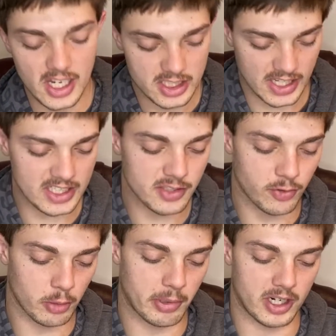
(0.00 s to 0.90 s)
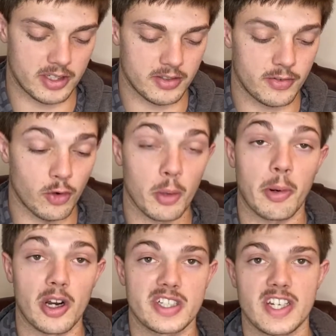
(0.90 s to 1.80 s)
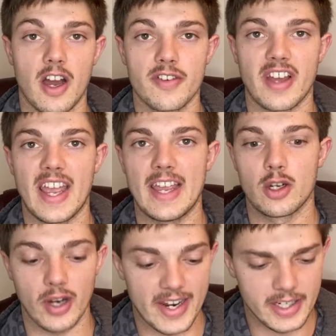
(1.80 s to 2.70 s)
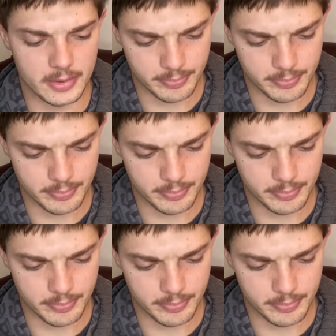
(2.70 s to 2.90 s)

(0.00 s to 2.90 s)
So that's the four parts of a grade.